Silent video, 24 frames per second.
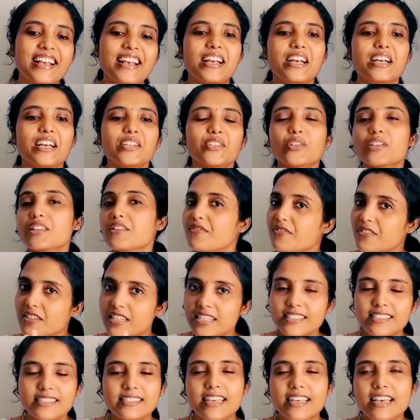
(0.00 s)
So the first
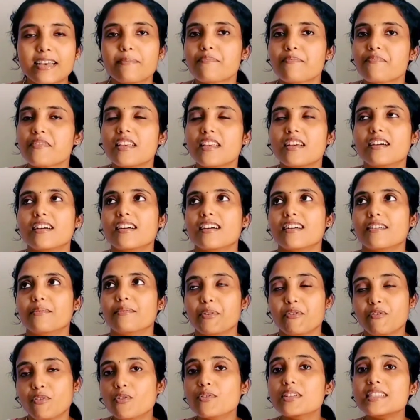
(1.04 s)
step,
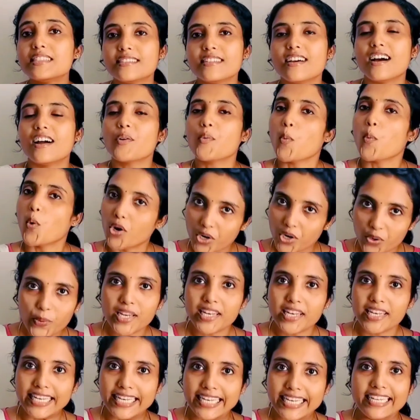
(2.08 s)
before we start, what do we
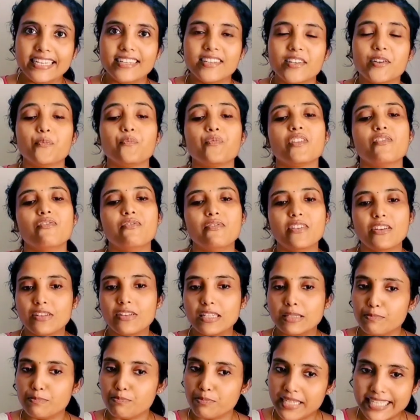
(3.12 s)
need? We will
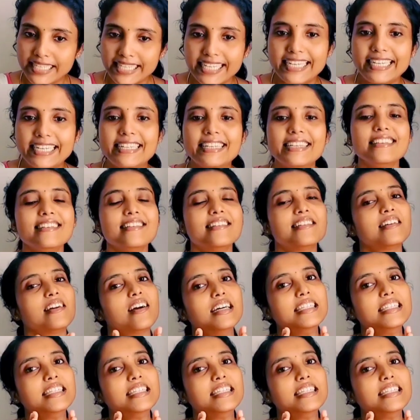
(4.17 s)
be needing a